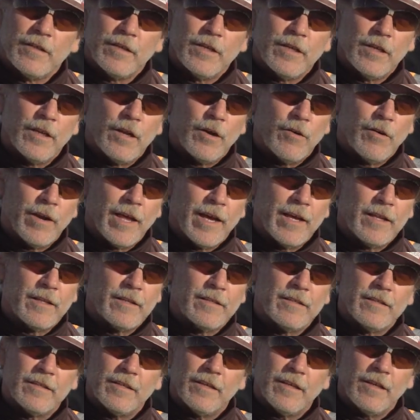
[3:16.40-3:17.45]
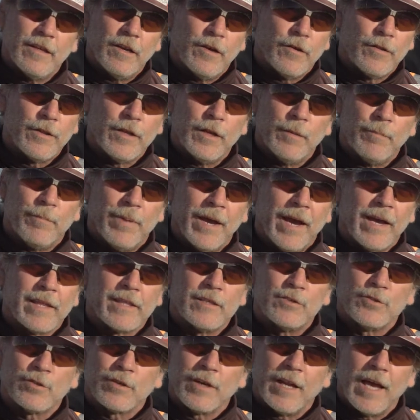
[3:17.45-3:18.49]
and the impact
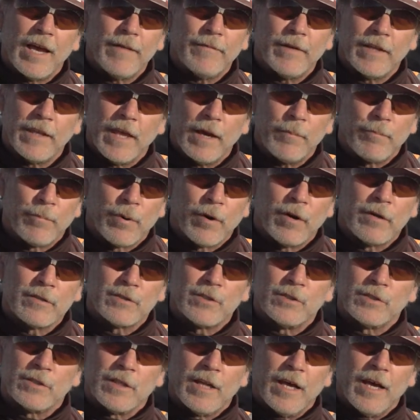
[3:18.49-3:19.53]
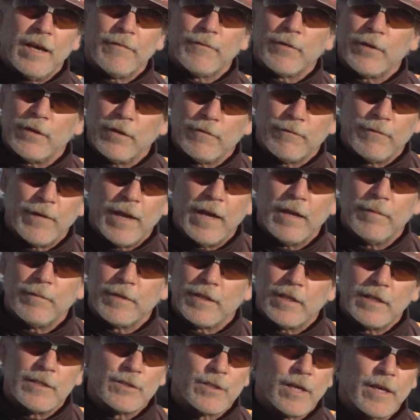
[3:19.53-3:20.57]
that you're going to have on that person's life or their family,
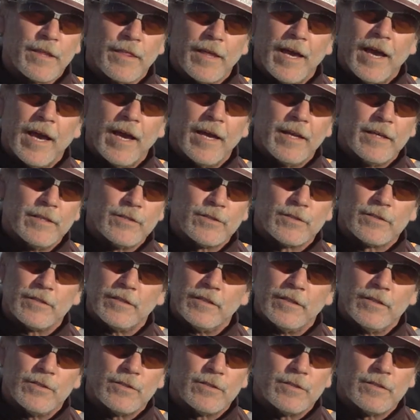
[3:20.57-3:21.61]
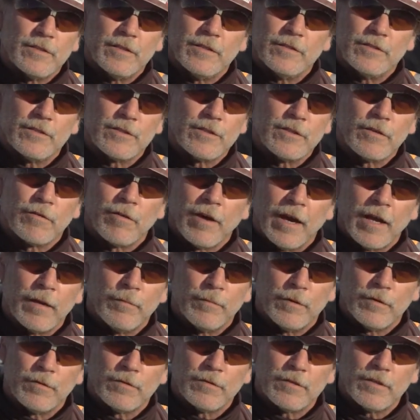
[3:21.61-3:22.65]
things like that is
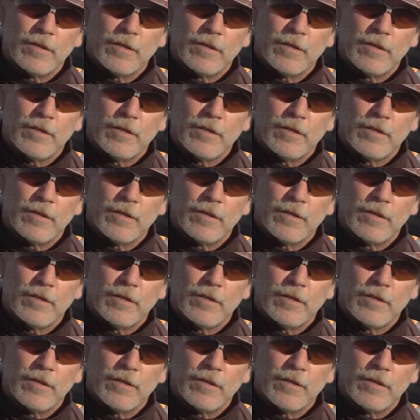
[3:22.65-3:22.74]
incredible.